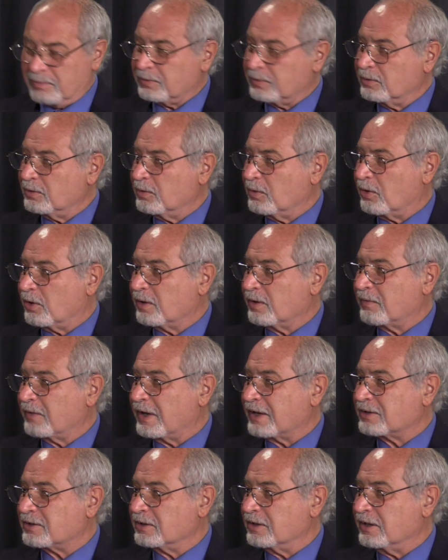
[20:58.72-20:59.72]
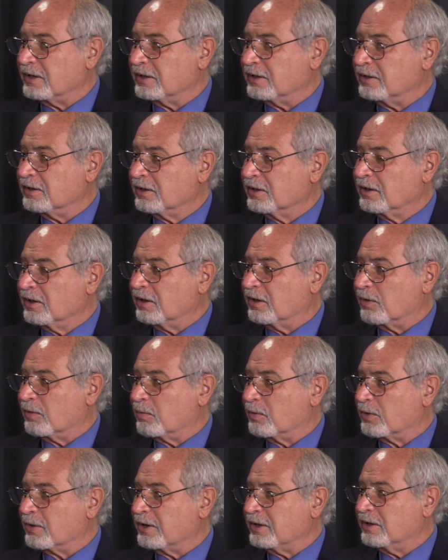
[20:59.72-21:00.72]
who are vaccinated are
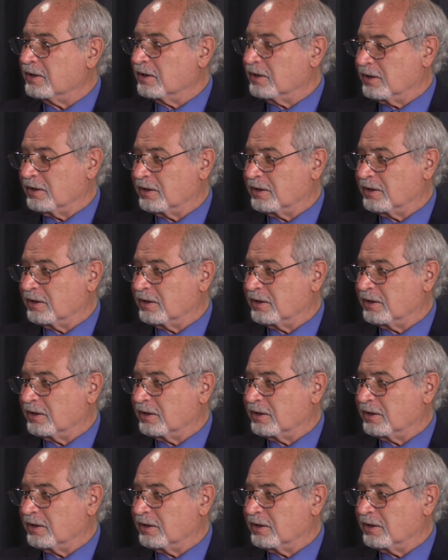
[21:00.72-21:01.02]
worried